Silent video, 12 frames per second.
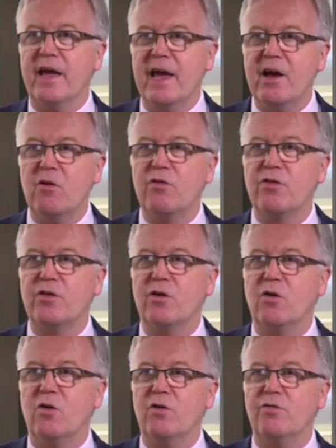the health
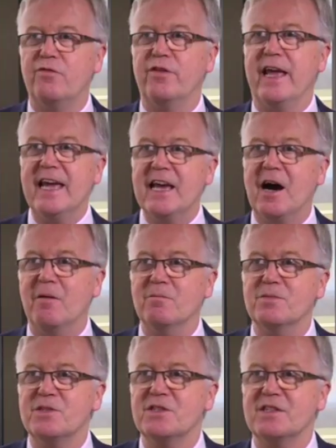of
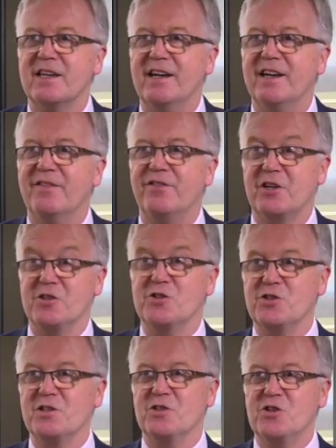incomes for
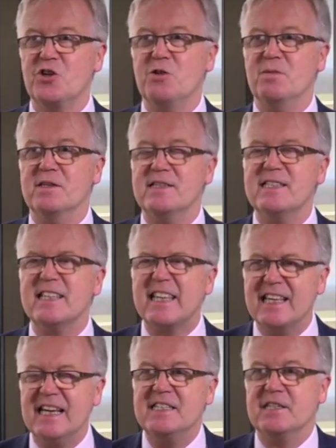consumers
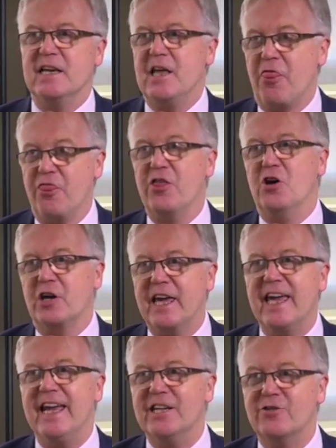is the
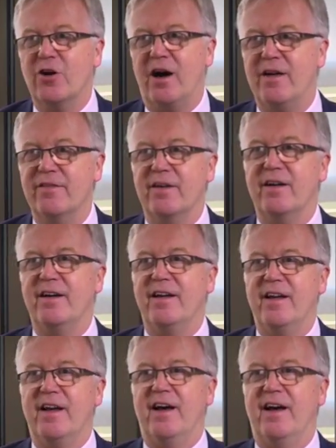key driver
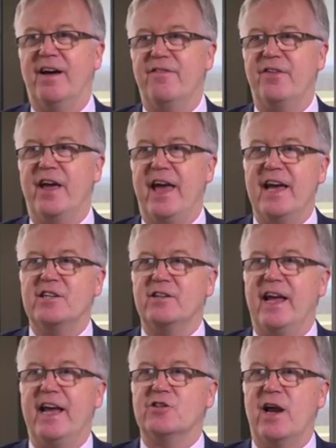for
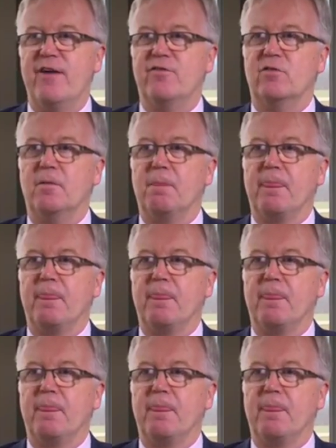air travel.